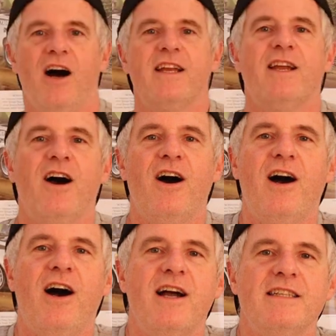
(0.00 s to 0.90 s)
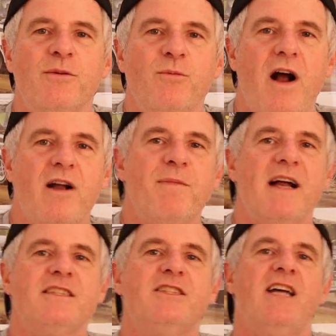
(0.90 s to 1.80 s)
Hi guys and welcome
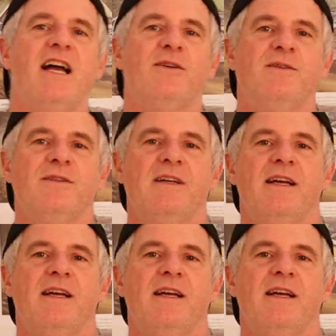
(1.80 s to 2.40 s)
back to the channel.